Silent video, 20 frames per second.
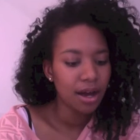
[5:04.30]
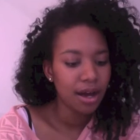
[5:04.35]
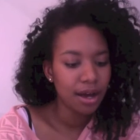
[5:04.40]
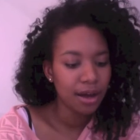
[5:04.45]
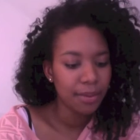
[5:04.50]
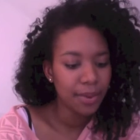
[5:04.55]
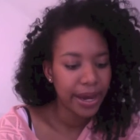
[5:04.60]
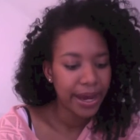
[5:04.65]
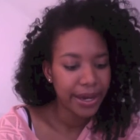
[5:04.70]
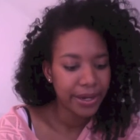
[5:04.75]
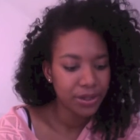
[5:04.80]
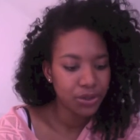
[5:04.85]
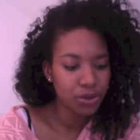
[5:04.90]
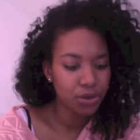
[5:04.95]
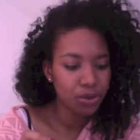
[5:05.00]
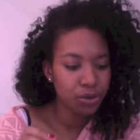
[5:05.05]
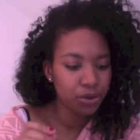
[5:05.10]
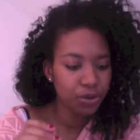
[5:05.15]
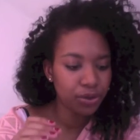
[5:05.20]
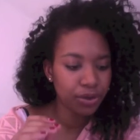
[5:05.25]
And
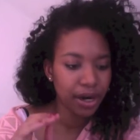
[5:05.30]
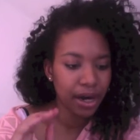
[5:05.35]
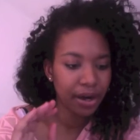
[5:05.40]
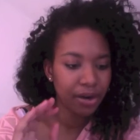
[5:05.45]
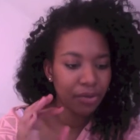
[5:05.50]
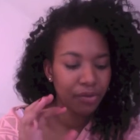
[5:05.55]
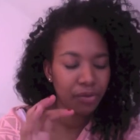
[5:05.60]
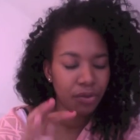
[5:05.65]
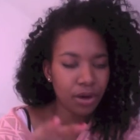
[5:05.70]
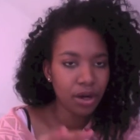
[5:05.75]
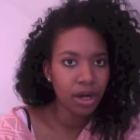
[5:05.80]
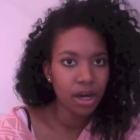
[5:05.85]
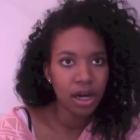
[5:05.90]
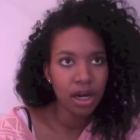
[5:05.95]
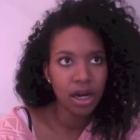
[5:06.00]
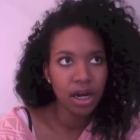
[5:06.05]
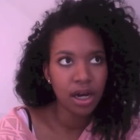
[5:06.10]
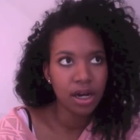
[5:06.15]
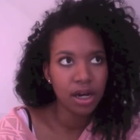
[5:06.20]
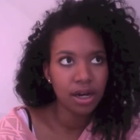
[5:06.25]
to kind of
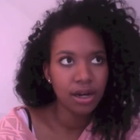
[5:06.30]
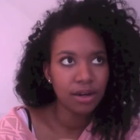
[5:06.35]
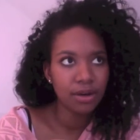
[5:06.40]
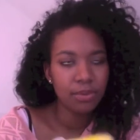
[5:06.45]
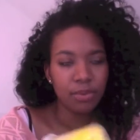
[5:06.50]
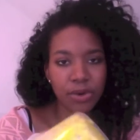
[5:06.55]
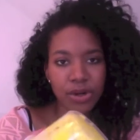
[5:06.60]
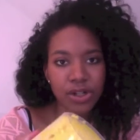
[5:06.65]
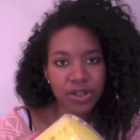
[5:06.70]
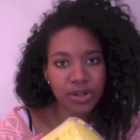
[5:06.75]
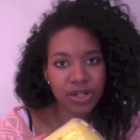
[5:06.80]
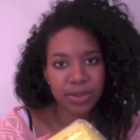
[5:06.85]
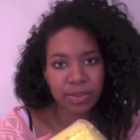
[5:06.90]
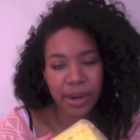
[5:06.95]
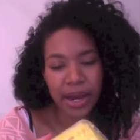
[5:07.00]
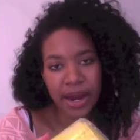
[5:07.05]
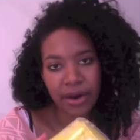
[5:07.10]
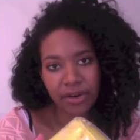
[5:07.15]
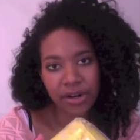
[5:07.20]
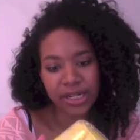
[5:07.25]
moisturize
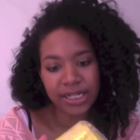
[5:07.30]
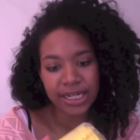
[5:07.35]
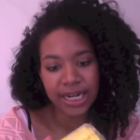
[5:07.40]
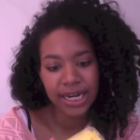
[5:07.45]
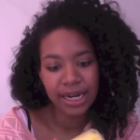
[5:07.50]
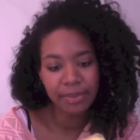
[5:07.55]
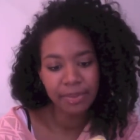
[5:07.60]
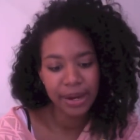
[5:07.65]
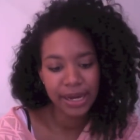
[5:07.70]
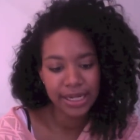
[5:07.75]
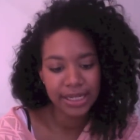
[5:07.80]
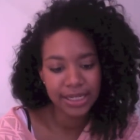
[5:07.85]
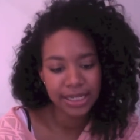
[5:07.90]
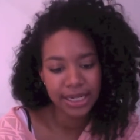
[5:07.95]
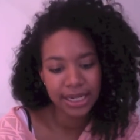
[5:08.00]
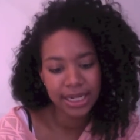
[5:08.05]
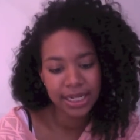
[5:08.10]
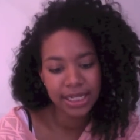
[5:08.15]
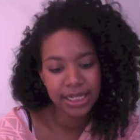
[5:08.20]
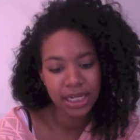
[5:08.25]
my hair on a daily
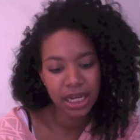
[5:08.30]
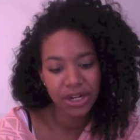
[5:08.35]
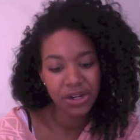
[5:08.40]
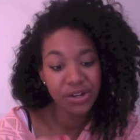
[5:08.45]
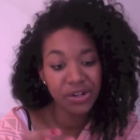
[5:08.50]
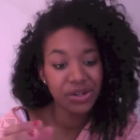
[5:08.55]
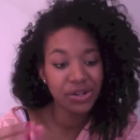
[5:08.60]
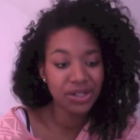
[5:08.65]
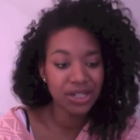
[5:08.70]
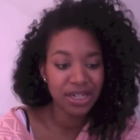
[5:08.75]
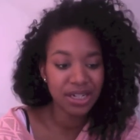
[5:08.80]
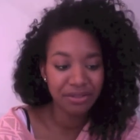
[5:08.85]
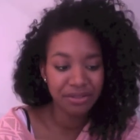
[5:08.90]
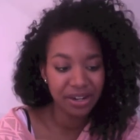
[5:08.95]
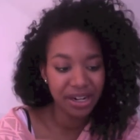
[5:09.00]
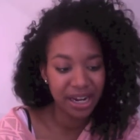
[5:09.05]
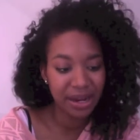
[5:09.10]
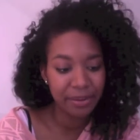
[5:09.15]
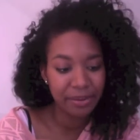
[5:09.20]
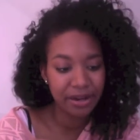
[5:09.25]
basis, I don't use this every
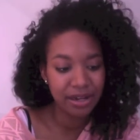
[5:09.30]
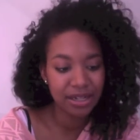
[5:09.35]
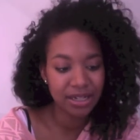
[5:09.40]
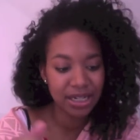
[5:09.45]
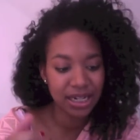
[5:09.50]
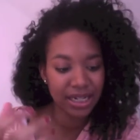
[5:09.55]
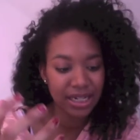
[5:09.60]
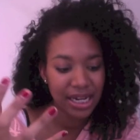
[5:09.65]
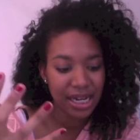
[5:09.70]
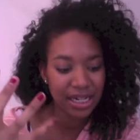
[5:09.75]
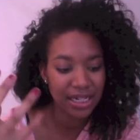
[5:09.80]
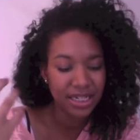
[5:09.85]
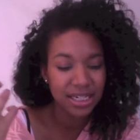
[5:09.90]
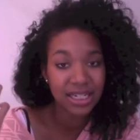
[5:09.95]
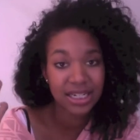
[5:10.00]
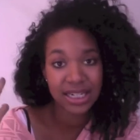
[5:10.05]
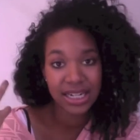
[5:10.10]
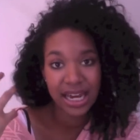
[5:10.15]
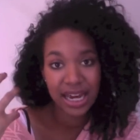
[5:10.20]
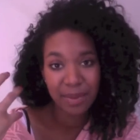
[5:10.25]
day because it tends
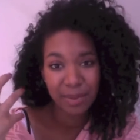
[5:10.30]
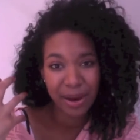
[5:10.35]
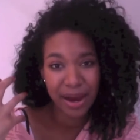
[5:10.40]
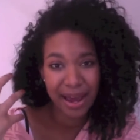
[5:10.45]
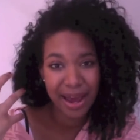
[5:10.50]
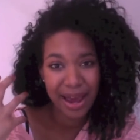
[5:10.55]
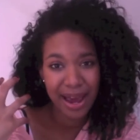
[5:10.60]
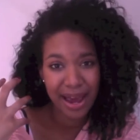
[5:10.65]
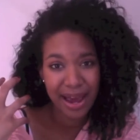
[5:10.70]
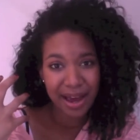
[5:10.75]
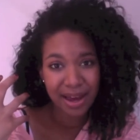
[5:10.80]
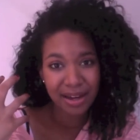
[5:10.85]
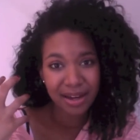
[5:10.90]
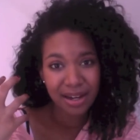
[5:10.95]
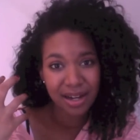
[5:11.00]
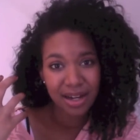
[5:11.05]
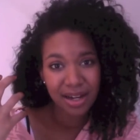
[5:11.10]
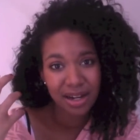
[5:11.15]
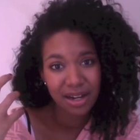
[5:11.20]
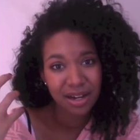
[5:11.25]
to stay in my hair
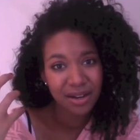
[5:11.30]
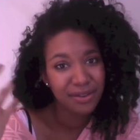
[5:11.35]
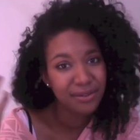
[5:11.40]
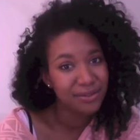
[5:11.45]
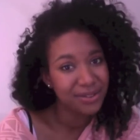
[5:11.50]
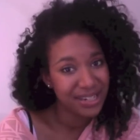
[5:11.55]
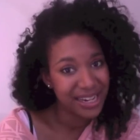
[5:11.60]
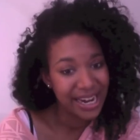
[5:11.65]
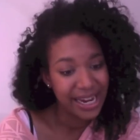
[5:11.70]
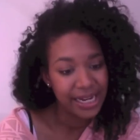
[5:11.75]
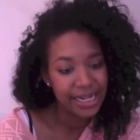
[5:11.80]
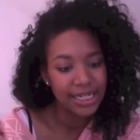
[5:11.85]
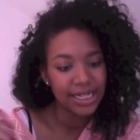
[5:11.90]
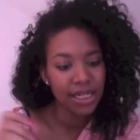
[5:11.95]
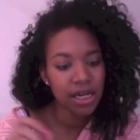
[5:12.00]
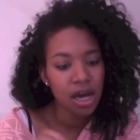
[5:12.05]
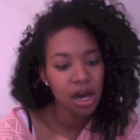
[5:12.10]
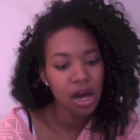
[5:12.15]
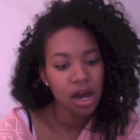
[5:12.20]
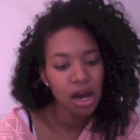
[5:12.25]
for days,
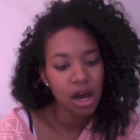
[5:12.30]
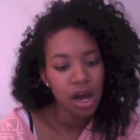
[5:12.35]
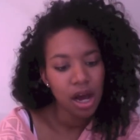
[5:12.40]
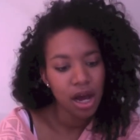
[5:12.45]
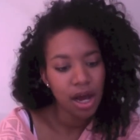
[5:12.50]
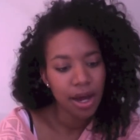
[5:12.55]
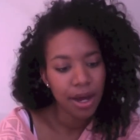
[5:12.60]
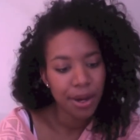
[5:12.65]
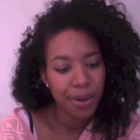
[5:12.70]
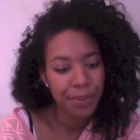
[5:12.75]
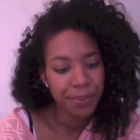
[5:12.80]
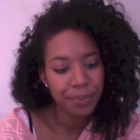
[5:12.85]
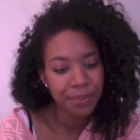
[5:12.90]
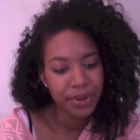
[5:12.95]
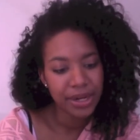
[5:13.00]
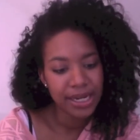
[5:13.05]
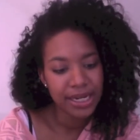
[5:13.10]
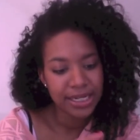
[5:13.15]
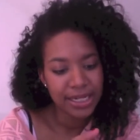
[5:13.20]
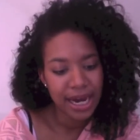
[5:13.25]

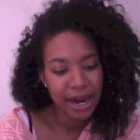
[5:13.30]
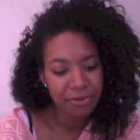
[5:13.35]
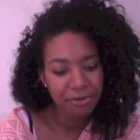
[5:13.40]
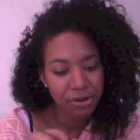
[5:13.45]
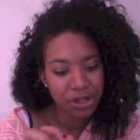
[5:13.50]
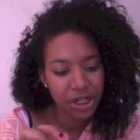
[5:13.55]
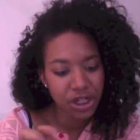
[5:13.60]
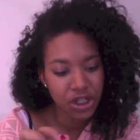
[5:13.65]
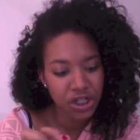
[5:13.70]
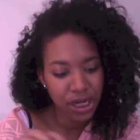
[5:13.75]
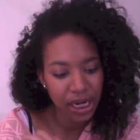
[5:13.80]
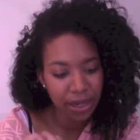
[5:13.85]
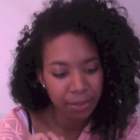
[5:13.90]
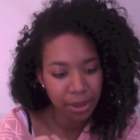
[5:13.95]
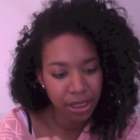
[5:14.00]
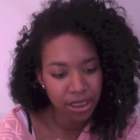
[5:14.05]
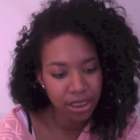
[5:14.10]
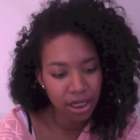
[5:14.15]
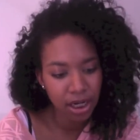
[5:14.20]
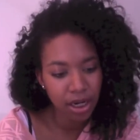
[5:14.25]
is African shea
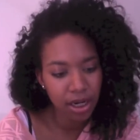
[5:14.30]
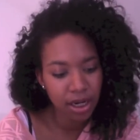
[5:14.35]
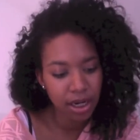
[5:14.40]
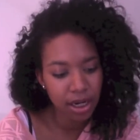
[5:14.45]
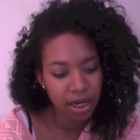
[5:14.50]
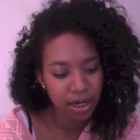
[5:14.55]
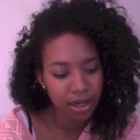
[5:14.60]
butter,